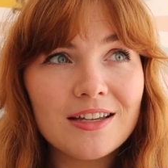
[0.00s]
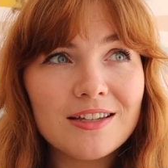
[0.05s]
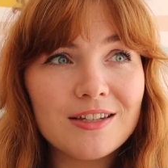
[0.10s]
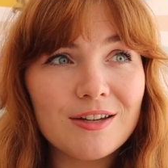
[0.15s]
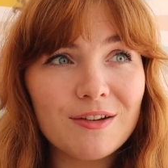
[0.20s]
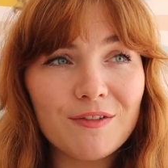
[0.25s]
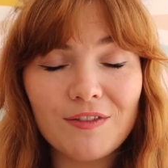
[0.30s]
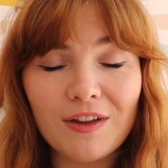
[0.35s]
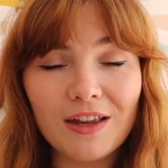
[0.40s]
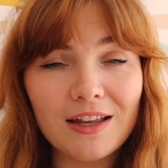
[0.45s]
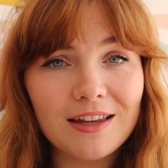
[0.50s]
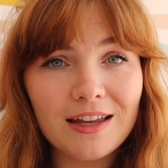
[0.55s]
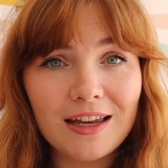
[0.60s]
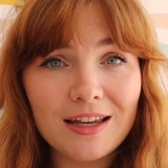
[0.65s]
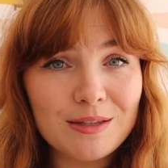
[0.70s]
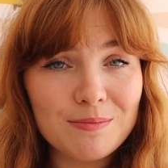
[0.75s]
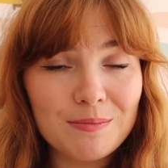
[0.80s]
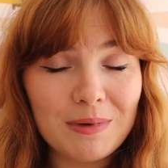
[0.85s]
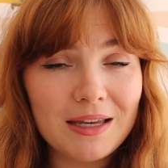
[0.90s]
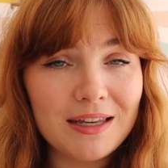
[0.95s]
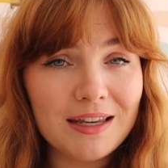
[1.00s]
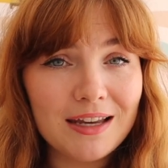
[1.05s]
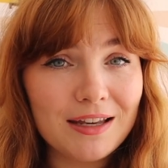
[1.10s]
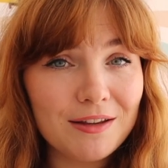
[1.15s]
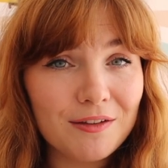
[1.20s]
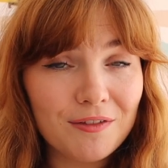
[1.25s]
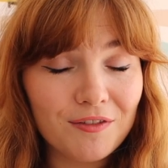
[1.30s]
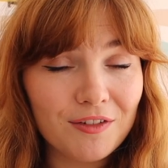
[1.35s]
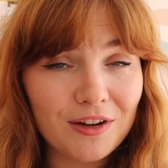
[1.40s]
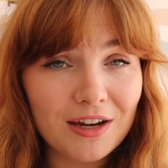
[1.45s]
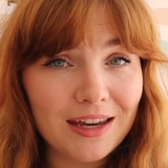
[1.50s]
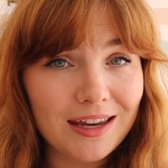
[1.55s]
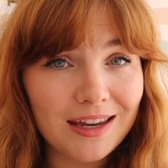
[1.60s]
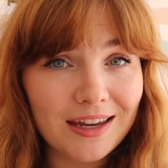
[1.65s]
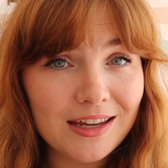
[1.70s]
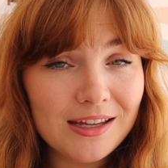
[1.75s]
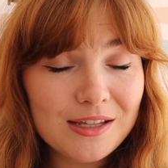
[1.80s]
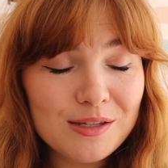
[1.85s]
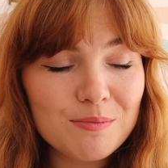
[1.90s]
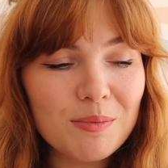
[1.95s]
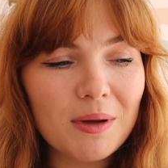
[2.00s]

to think that it's been nearly three years.